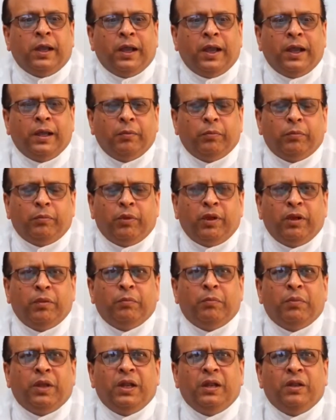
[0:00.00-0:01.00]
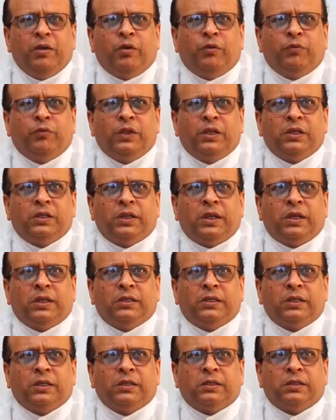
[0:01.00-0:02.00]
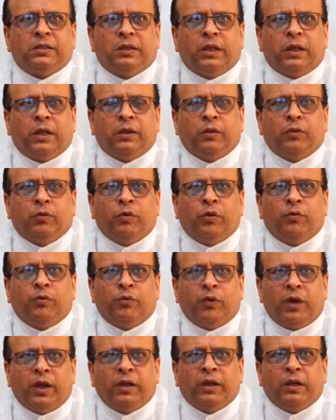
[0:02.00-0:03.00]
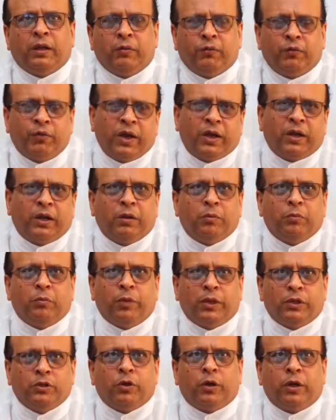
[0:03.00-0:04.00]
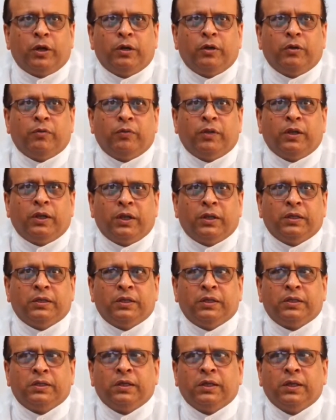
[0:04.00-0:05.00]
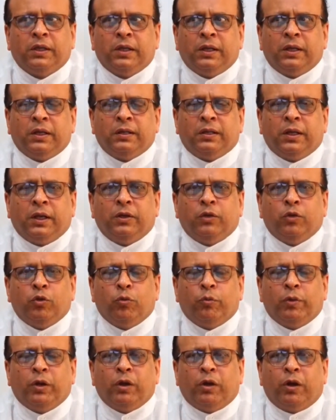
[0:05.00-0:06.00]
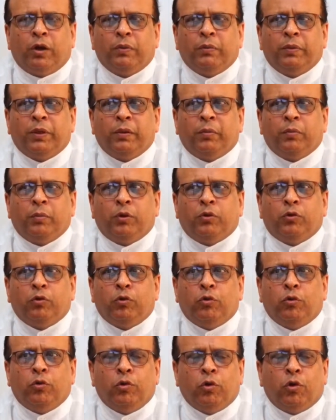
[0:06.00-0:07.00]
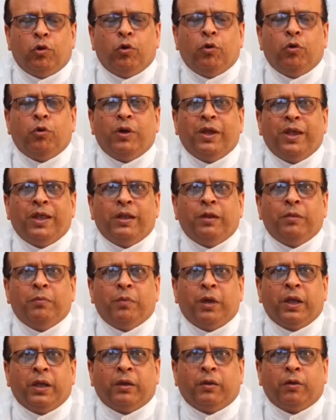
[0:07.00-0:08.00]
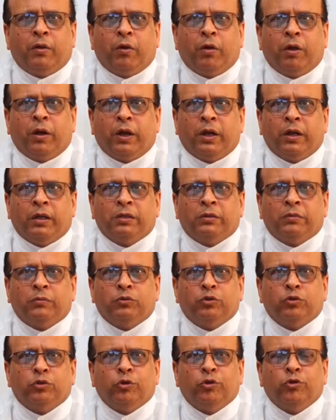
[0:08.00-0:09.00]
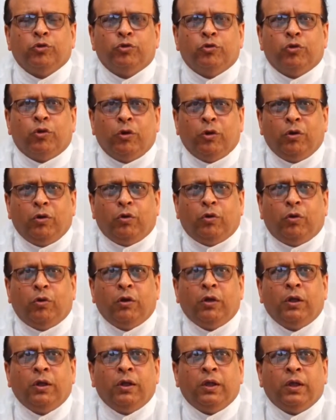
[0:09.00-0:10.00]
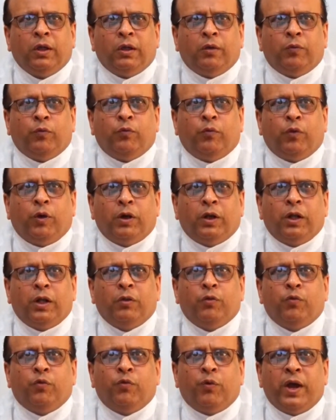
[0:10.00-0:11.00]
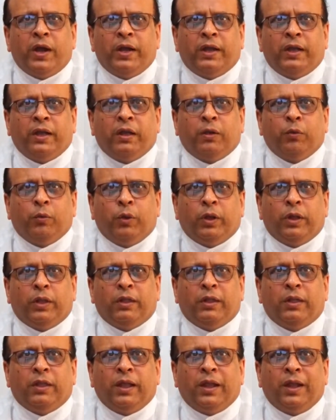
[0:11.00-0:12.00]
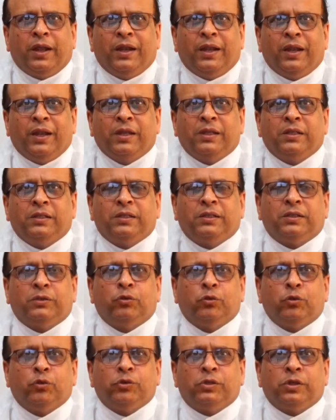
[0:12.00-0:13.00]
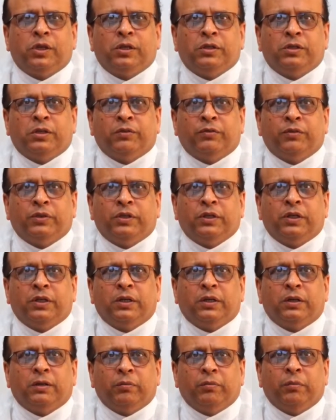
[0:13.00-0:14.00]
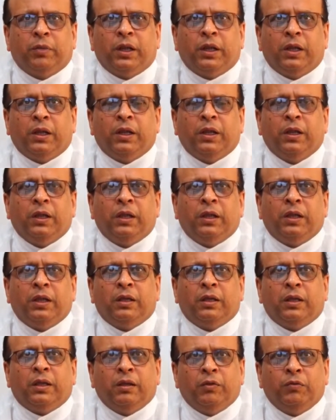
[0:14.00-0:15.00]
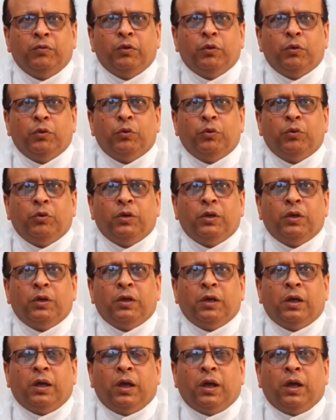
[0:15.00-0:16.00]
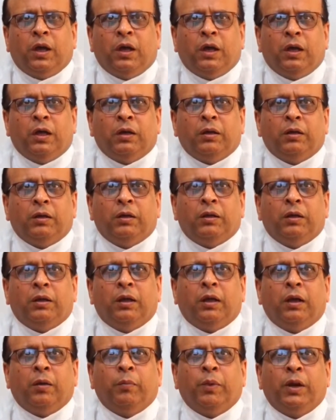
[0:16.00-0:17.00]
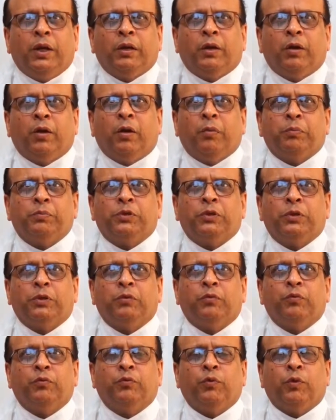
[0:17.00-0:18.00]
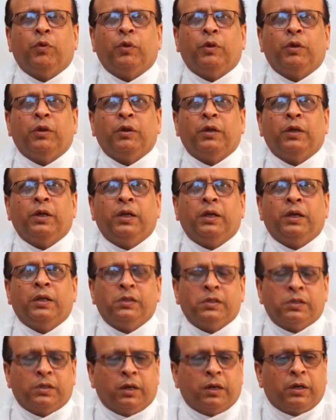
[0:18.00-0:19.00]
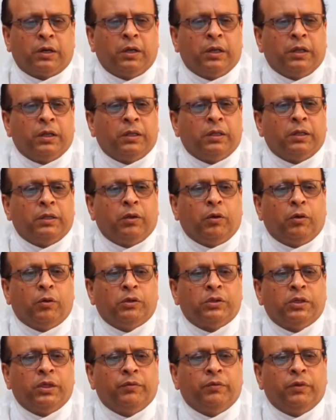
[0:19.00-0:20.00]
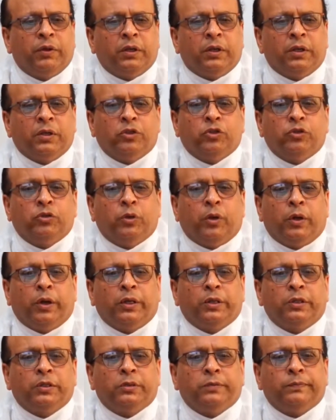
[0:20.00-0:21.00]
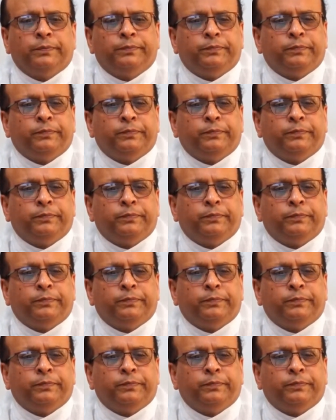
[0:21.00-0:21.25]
And in many of these cases you will find, in fact in majority of the cases, that you may not be able to grow any microorganisms. So you don't know what are you fighting with, and hence two-stage revision may give you a better option for reconstructing or saving these joints.